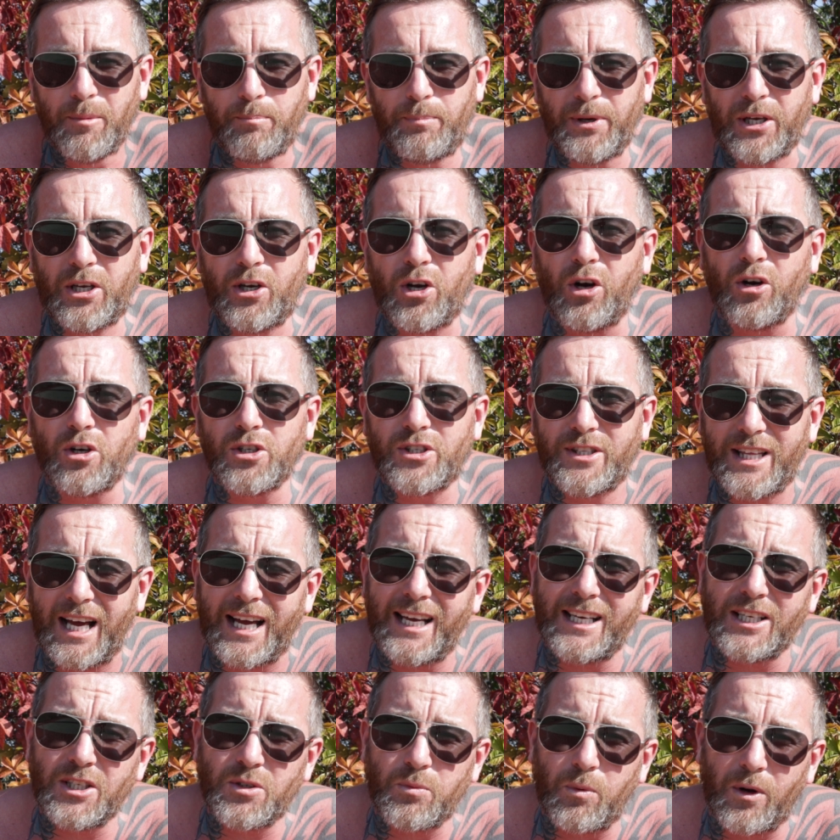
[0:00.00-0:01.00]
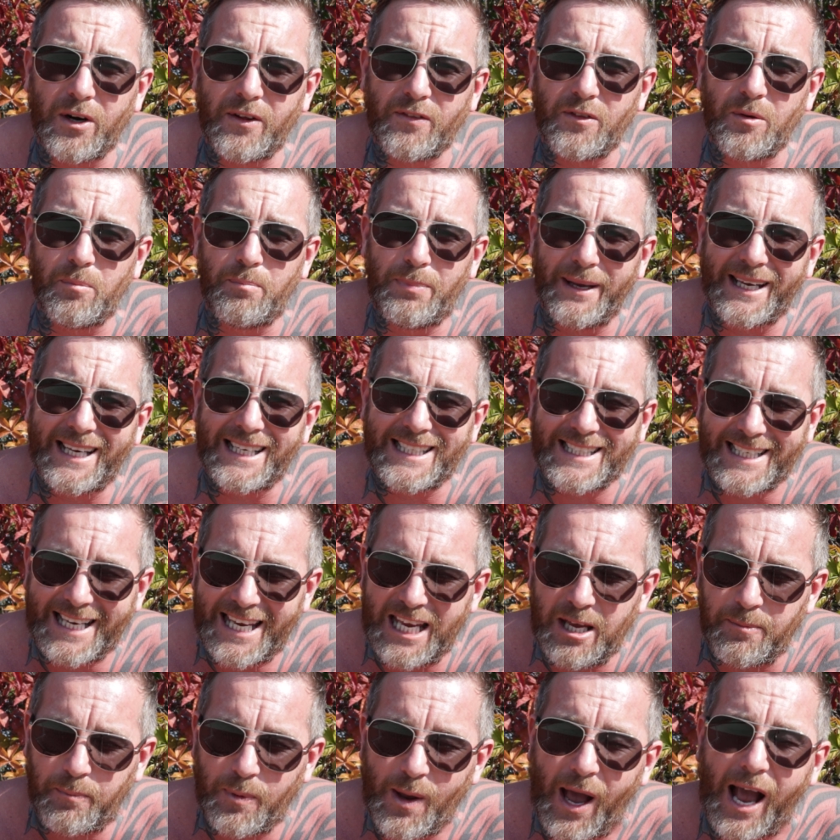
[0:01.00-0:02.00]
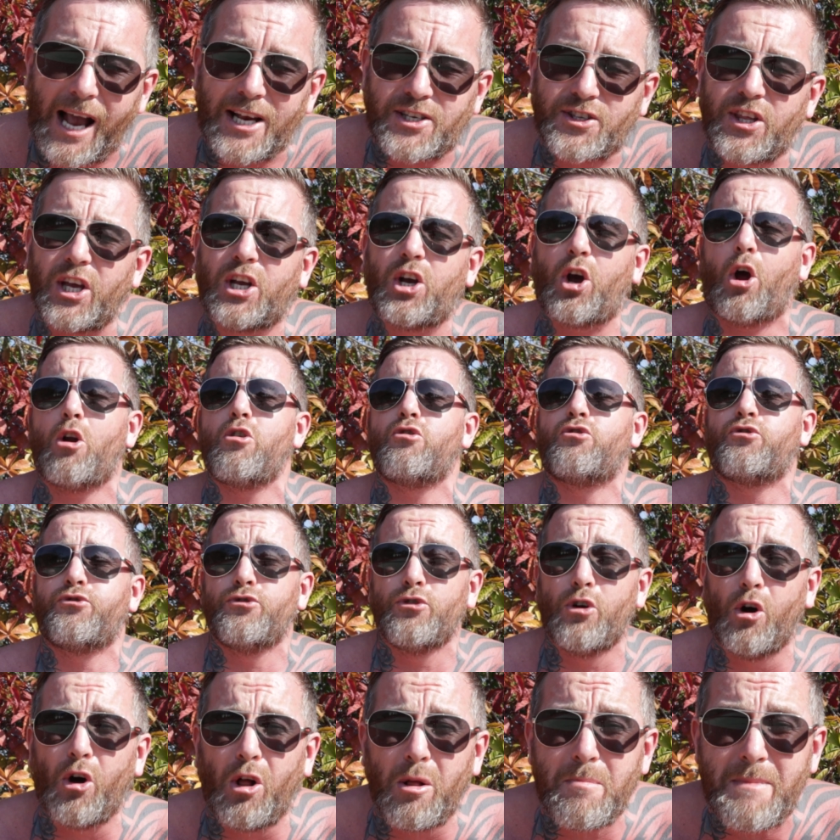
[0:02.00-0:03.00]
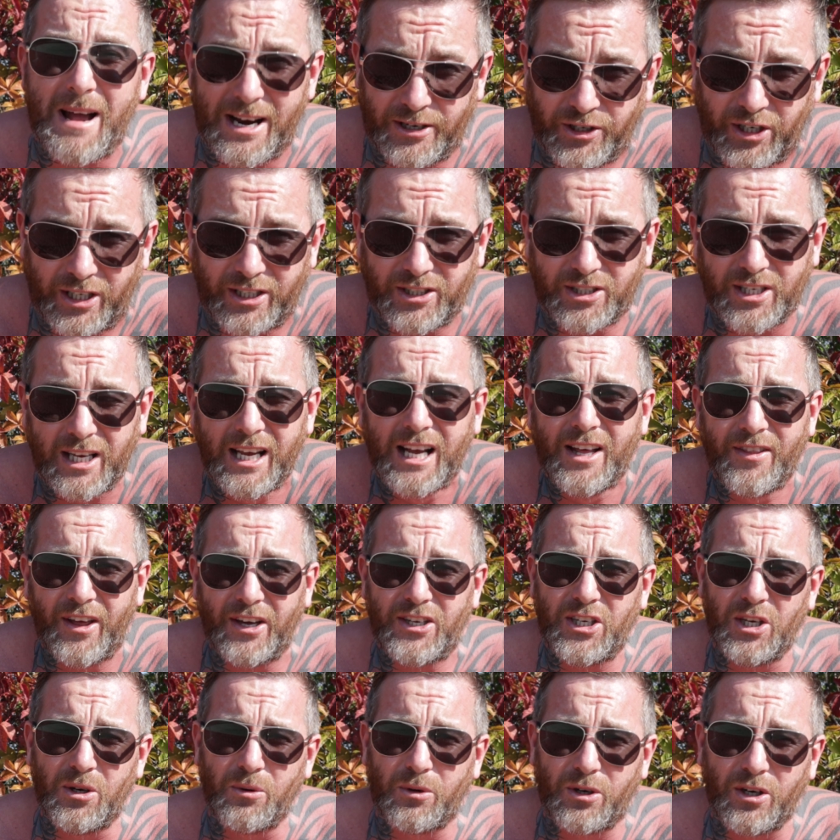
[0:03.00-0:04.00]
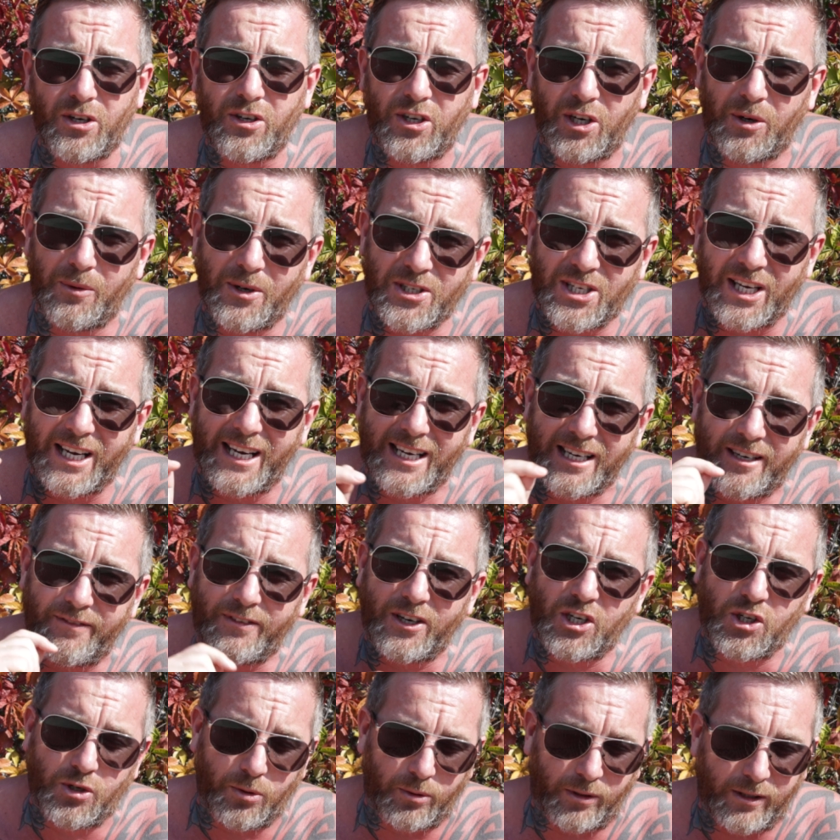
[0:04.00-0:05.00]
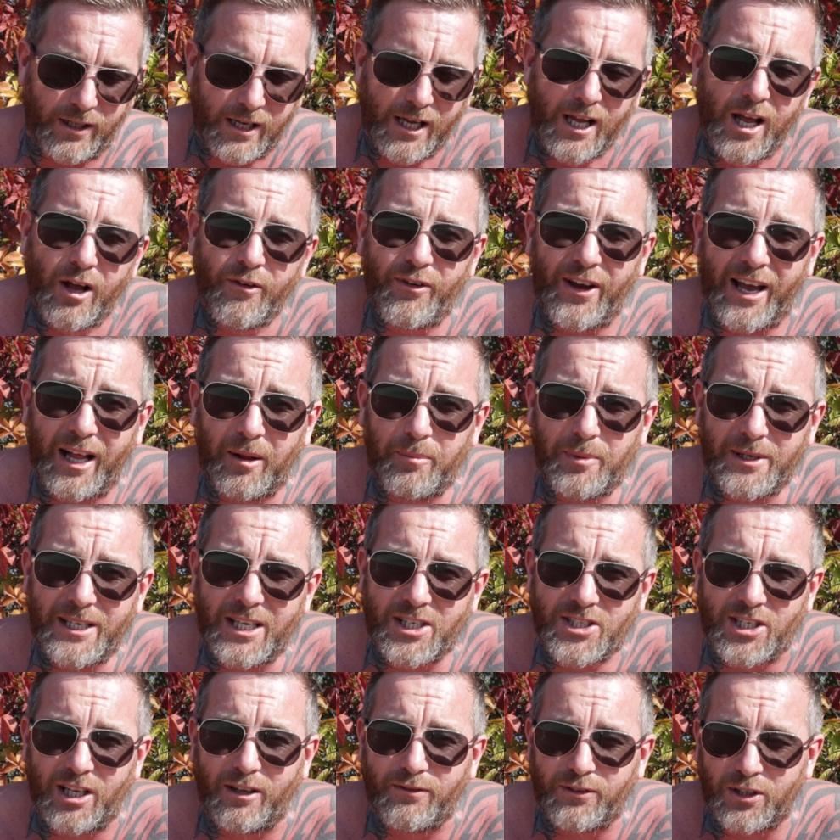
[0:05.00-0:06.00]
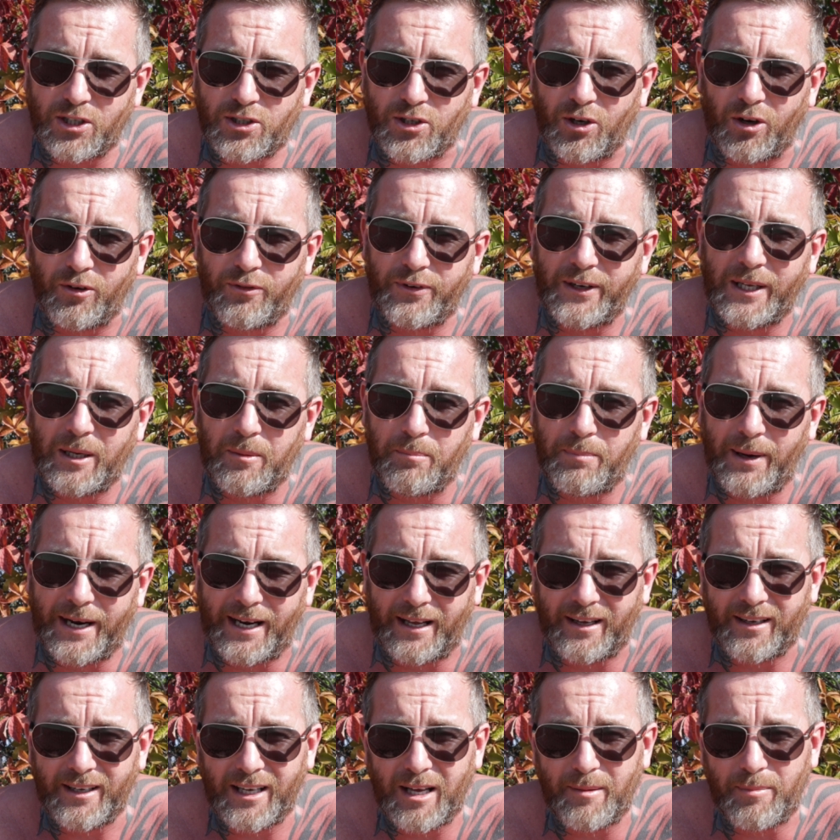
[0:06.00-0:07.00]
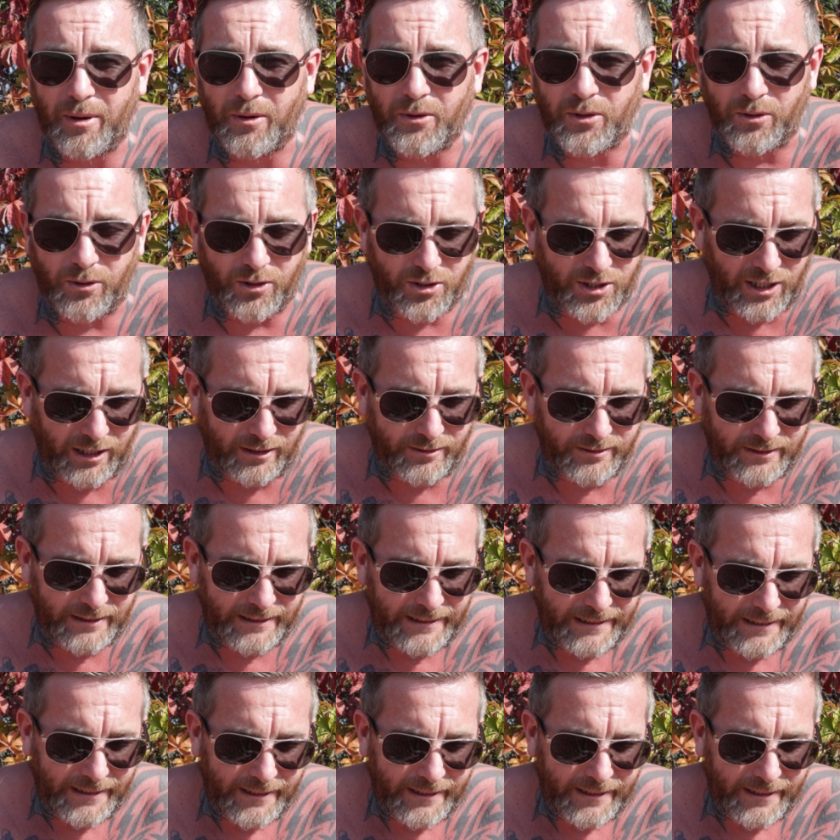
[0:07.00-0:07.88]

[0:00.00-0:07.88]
Because that is one of the biggest KPIs, the control measures that you can do as an individual for helping yourself to start feeling better about yourself.